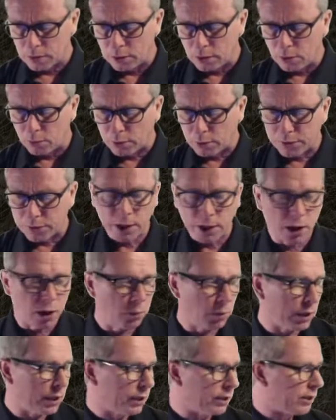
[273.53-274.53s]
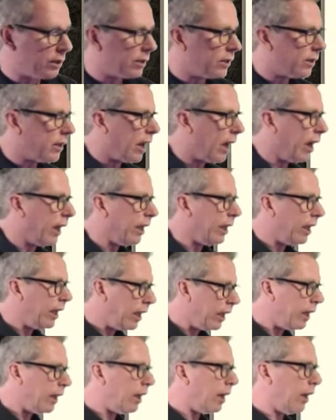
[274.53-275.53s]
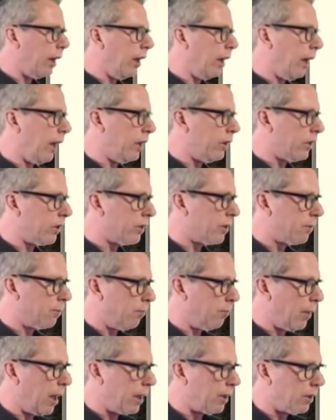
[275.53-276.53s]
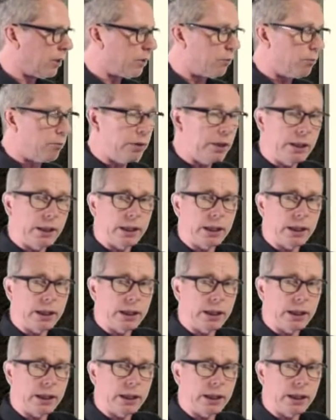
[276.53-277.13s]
One thing I wanted to say here and just make this really